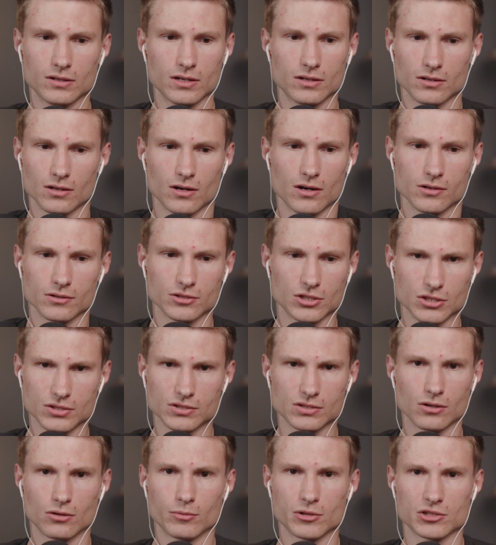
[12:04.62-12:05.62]
are
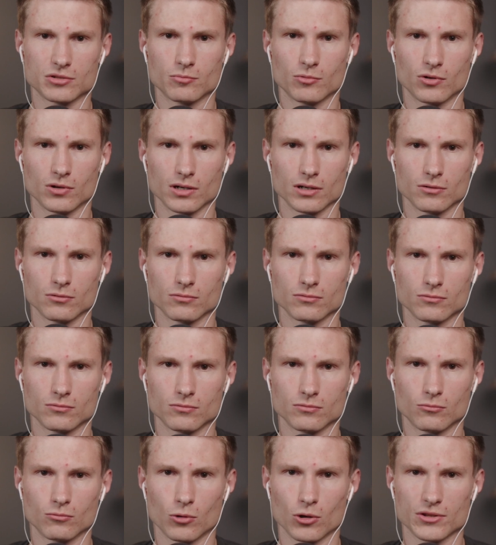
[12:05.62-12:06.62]
just so much more
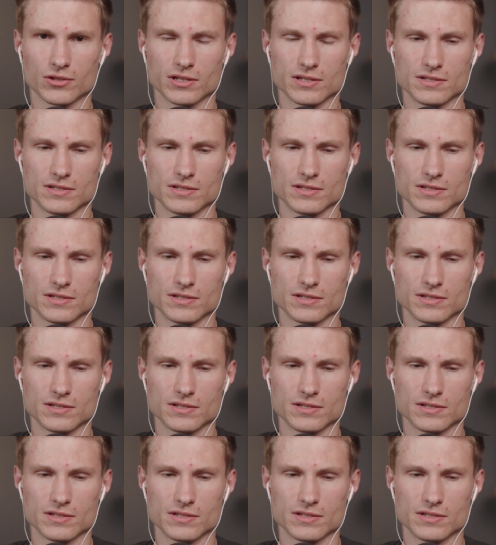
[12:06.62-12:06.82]
worth